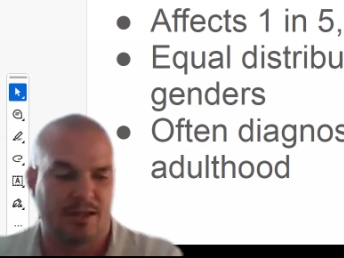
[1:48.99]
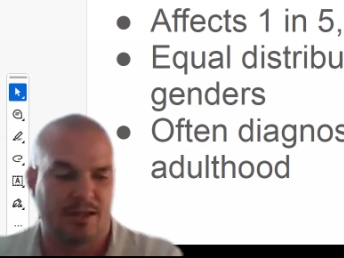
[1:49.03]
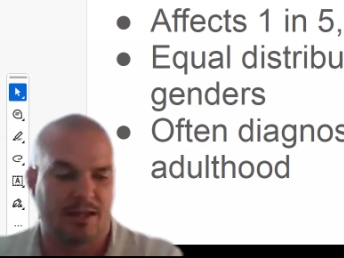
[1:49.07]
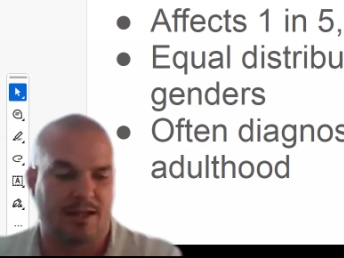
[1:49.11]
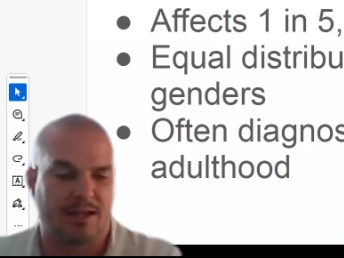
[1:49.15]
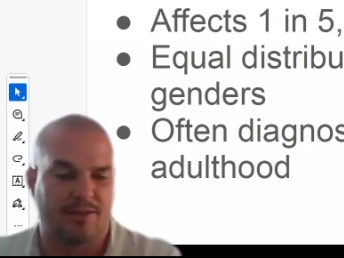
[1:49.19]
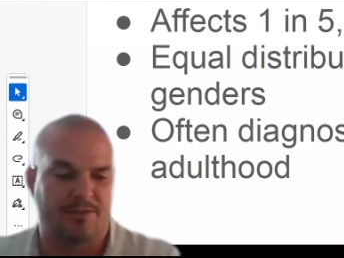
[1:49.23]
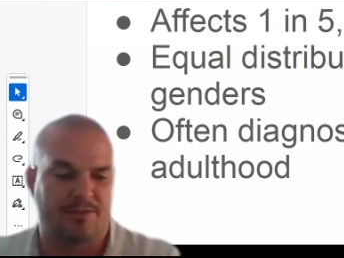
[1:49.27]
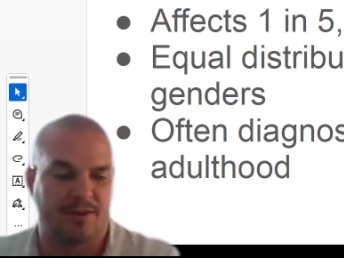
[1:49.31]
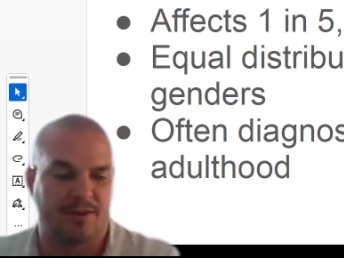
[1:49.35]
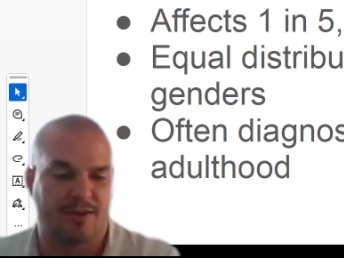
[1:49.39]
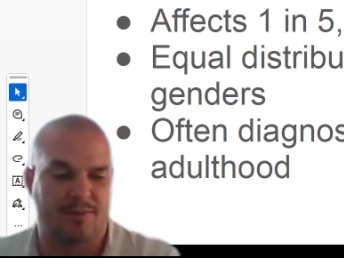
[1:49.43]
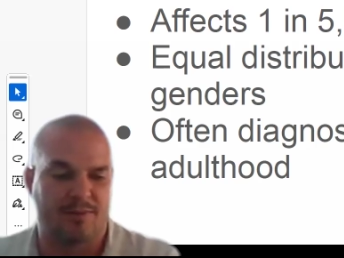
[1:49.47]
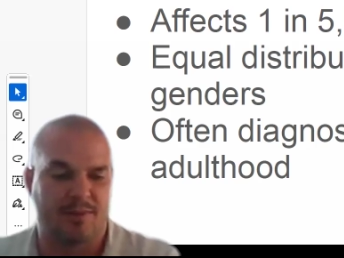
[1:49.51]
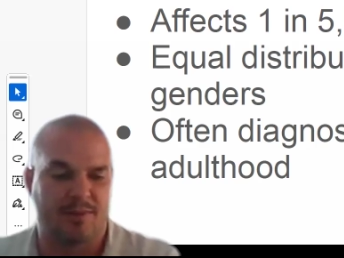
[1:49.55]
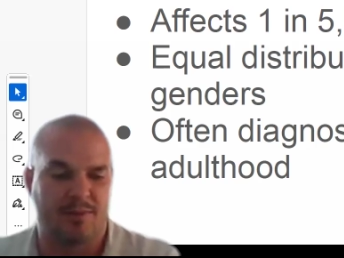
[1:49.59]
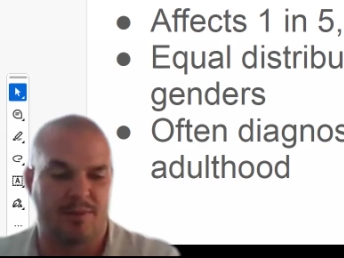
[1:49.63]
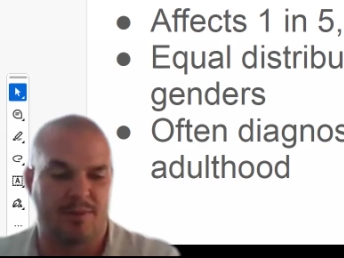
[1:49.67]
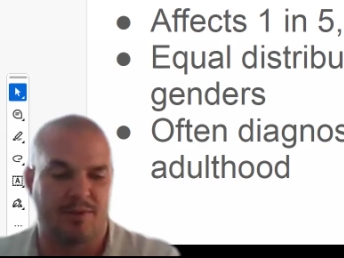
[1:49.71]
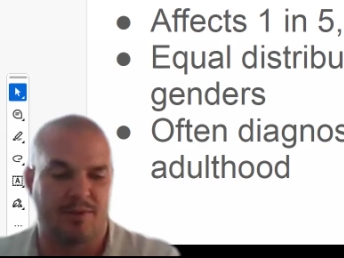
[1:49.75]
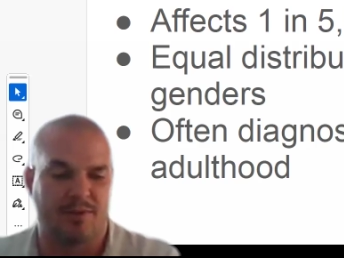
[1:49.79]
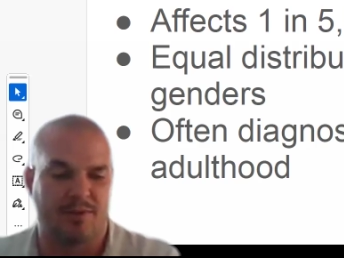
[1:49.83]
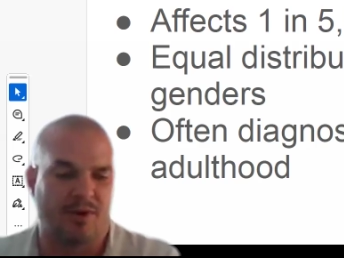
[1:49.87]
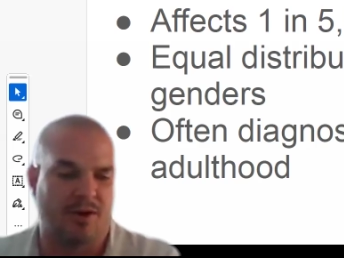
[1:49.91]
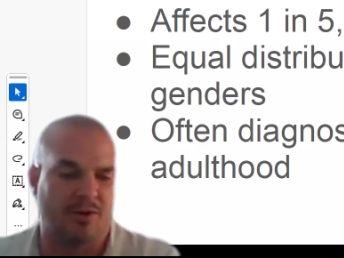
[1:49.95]
It can affect
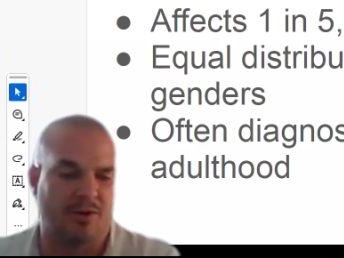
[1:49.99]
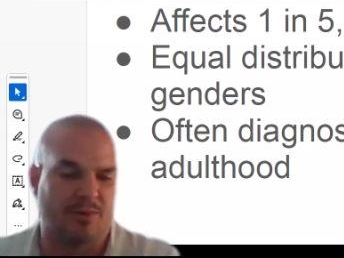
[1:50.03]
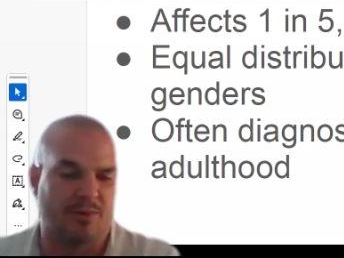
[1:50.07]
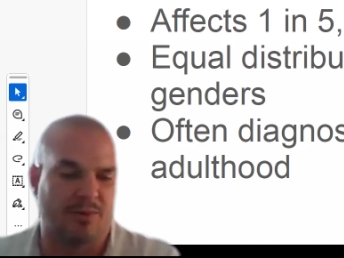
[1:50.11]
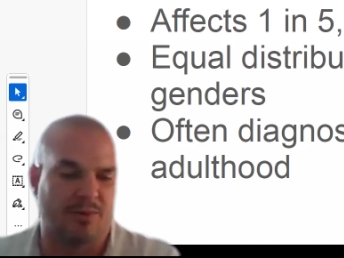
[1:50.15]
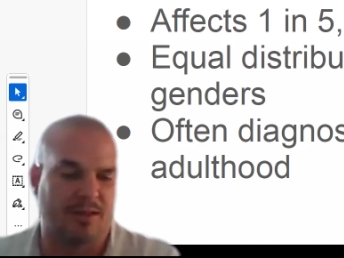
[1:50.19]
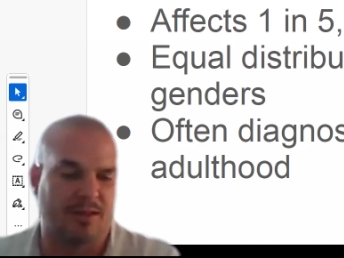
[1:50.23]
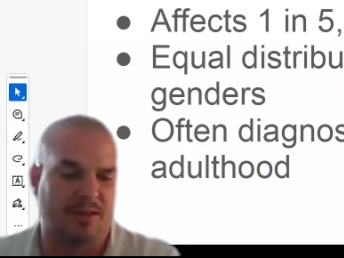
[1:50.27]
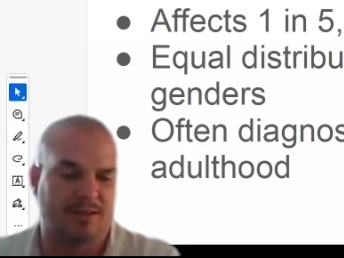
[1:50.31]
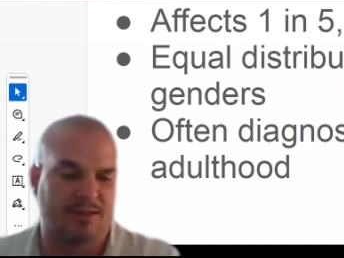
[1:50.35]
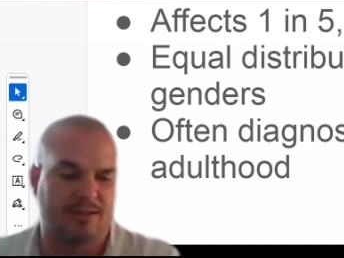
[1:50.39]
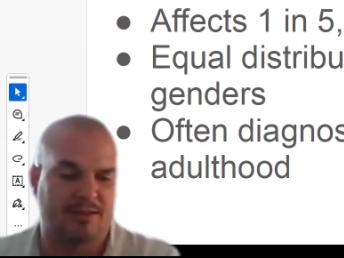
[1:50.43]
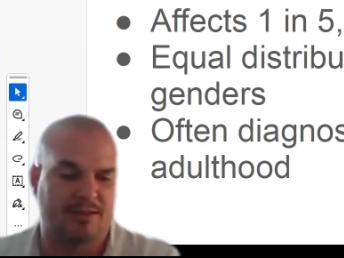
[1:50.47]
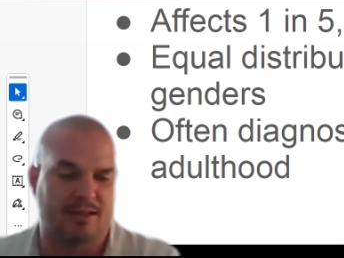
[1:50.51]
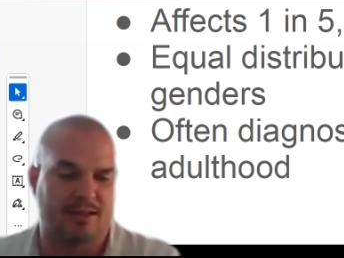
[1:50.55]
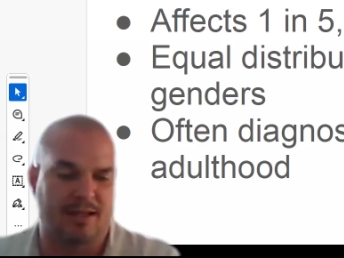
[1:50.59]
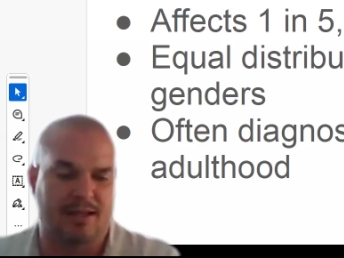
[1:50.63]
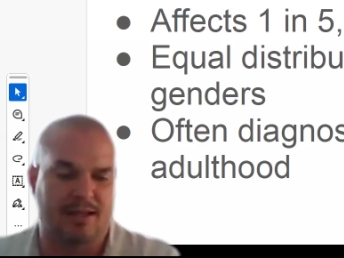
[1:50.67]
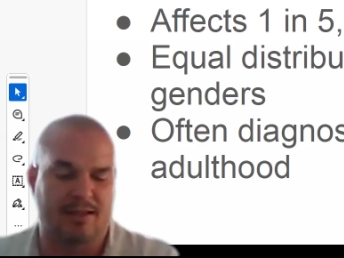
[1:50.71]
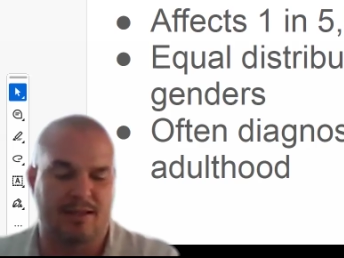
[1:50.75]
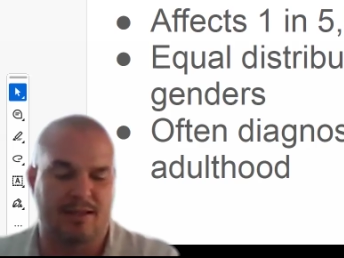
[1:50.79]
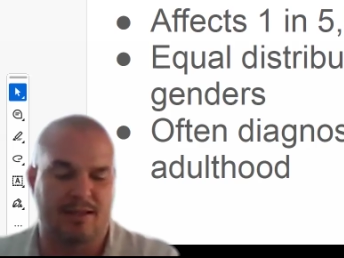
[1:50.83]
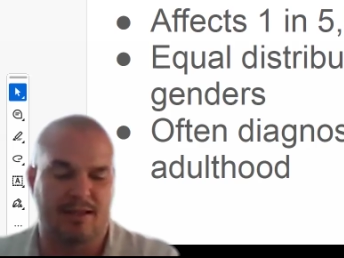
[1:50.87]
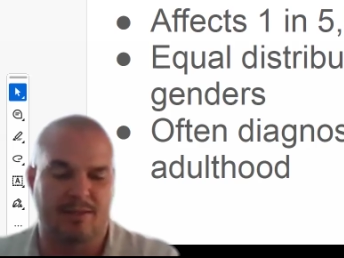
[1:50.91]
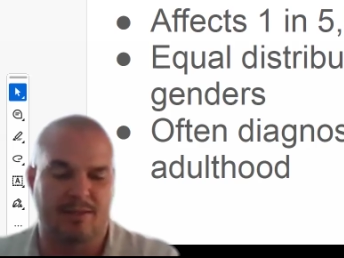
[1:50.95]
people of all races and
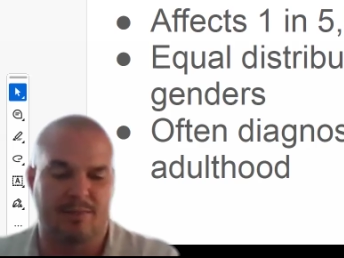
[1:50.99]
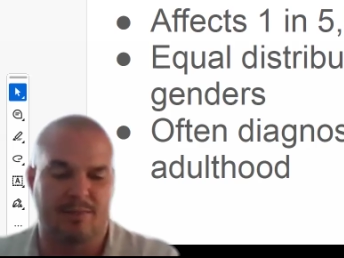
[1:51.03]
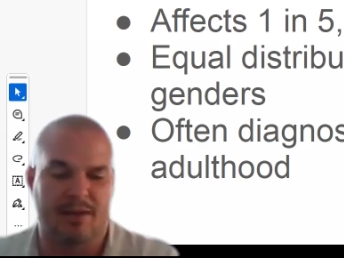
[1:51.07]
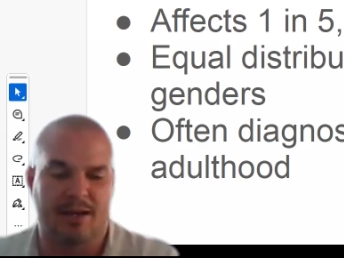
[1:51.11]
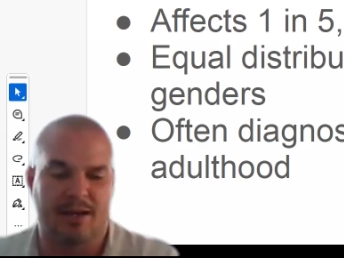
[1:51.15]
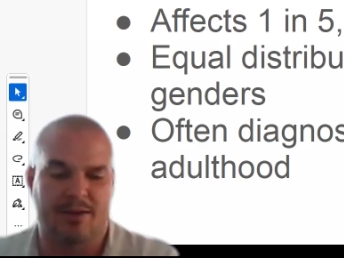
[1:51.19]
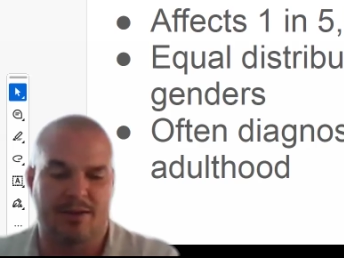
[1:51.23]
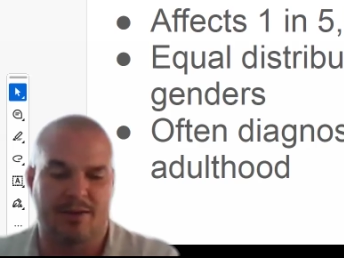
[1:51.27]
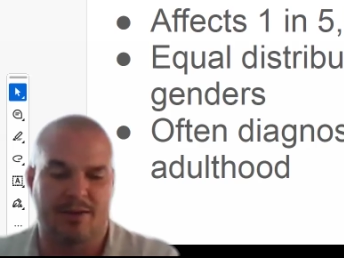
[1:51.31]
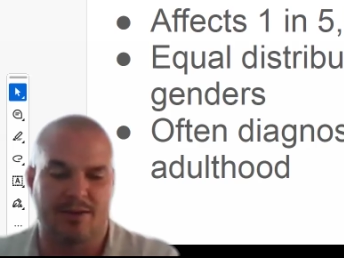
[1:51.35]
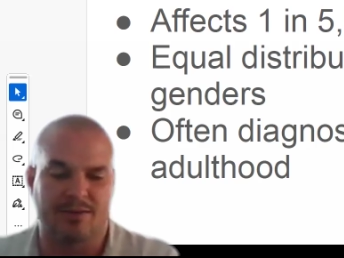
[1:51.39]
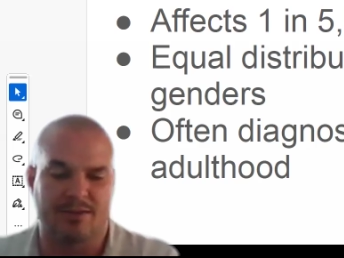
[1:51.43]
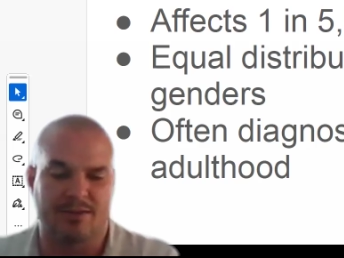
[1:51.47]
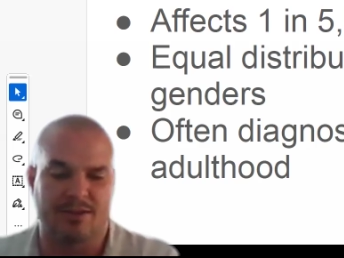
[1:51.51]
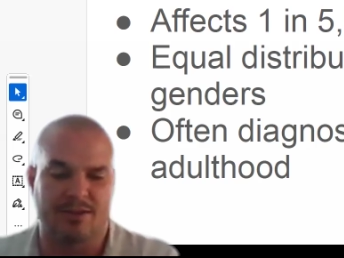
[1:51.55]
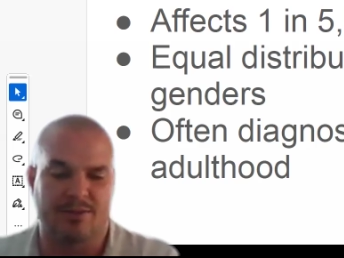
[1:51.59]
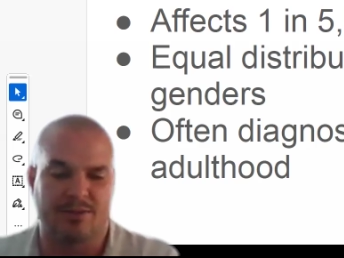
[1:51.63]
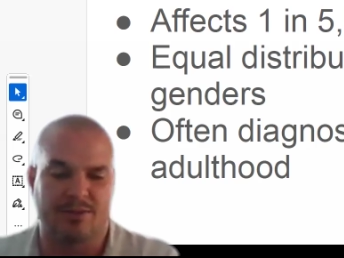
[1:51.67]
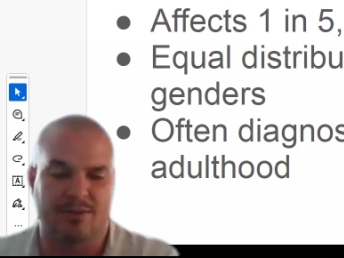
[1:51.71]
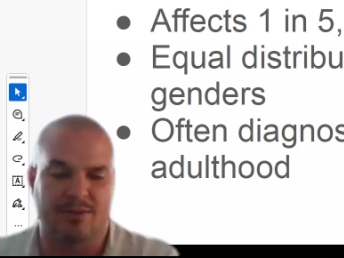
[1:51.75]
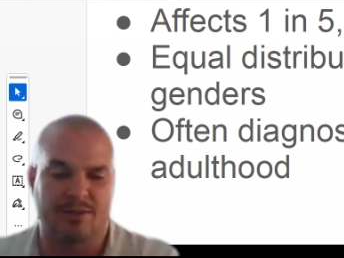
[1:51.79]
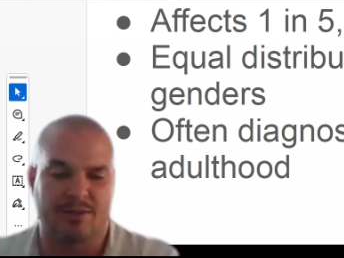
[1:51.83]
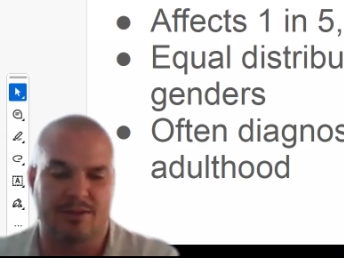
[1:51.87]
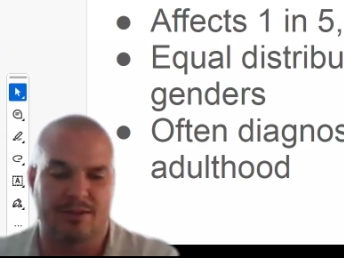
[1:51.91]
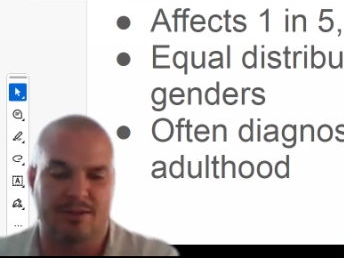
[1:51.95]
ethnic backgrounds
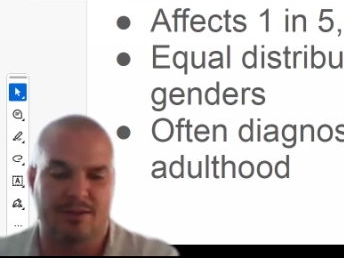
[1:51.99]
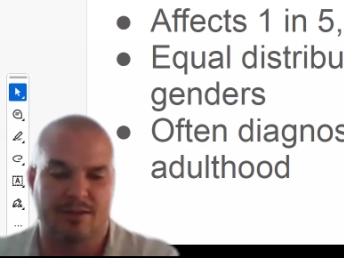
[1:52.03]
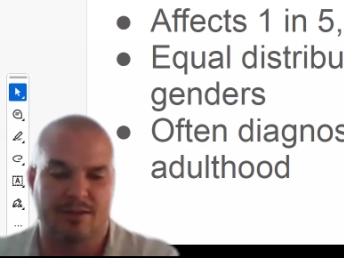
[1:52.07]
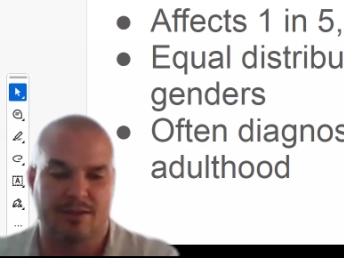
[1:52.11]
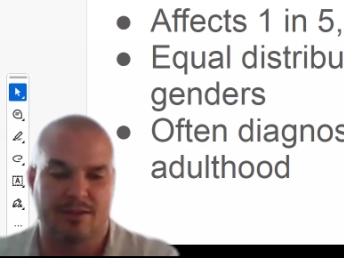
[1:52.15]
equally.